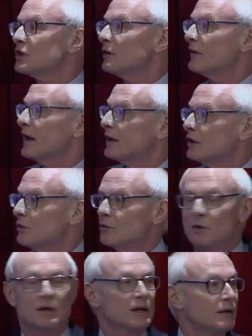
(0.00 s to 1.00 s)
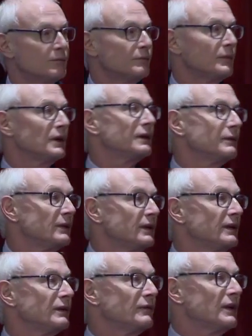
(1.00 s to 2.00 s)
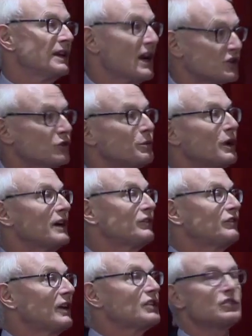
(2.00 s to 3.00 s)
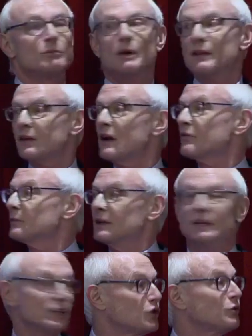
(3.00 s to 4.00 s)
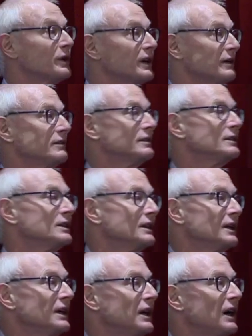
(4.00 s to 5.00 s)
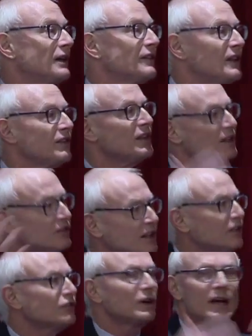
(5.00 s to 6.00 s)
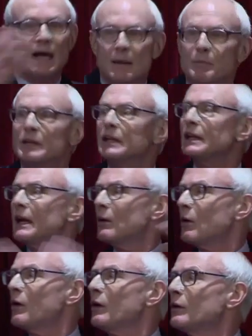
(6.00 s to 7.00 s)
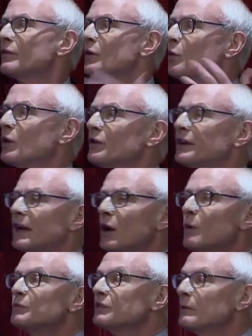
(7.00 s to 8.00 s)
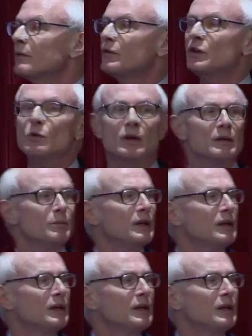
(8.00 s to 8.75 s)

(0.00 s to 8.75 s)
shared value, a national prize sanctioned by the government in Korea. These things are happening now all over the world, and I hope some of you can